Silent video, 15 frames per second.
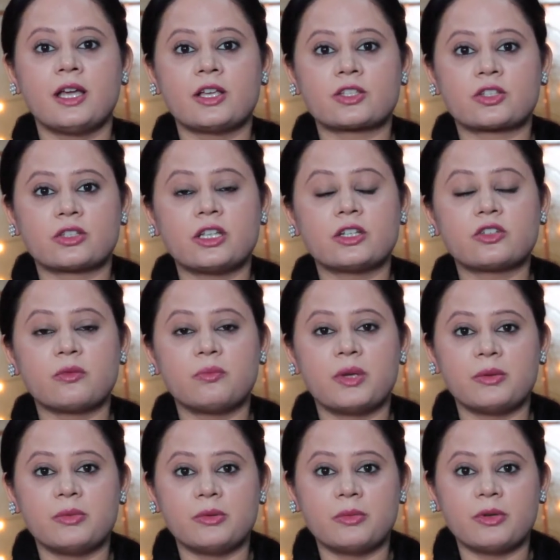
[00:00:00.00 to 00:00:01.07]
so that your
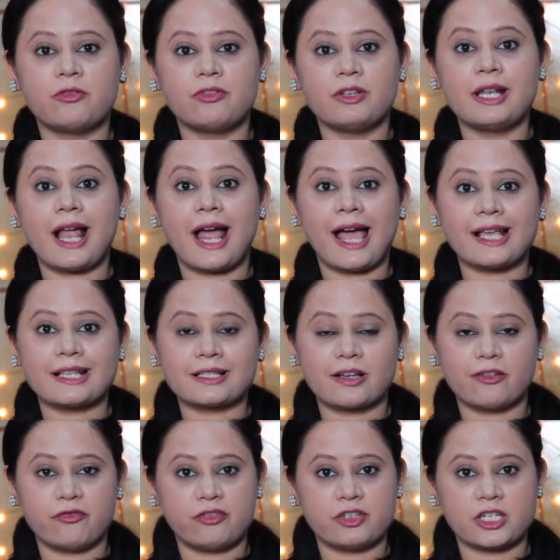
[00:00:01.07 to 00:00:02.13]
baby may feel as
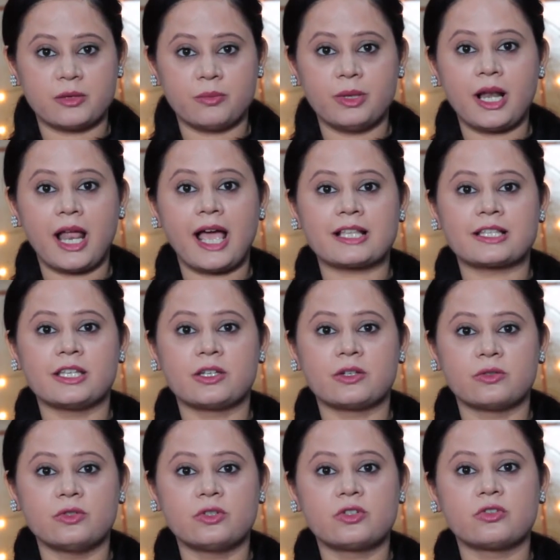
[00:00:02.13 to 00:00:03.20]
comfortable as he
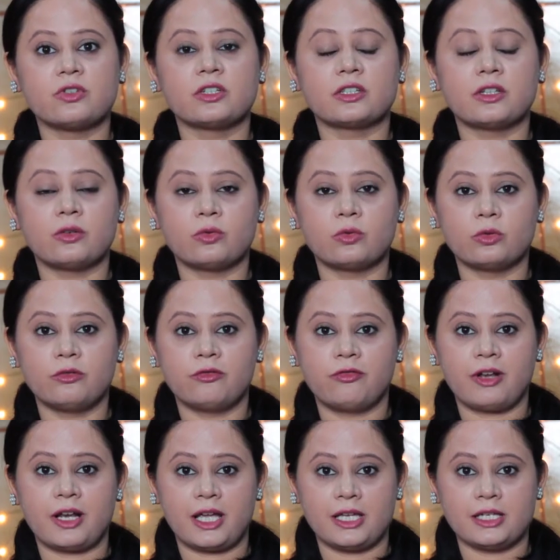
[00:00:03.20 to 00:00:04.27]
could during the whole
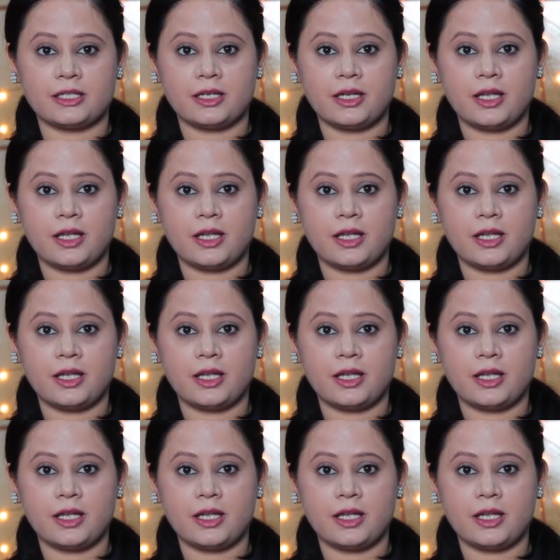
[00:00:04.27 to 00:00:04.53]
flight.